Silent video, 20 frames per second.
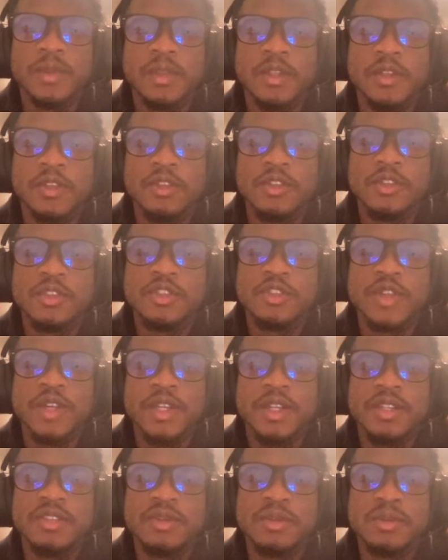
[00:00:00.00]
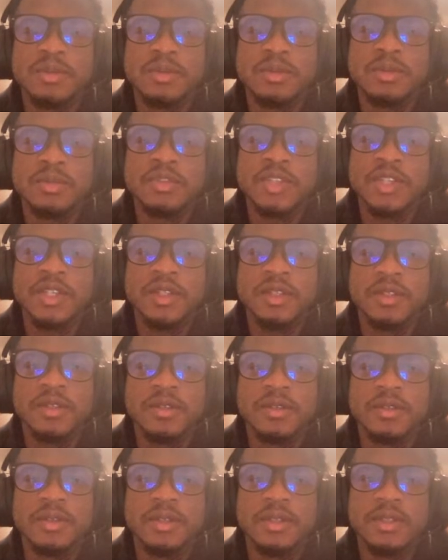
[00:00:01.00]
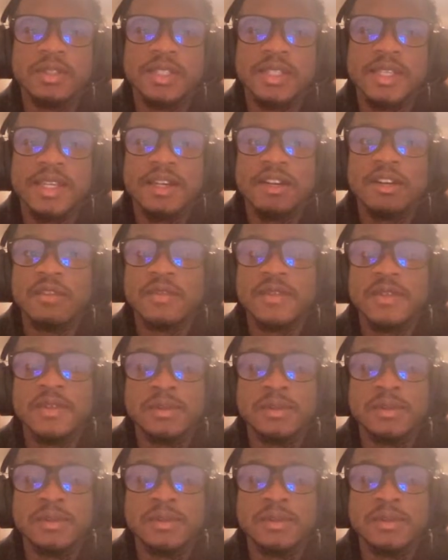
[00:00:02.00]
they're just trading Jalen Green to get off of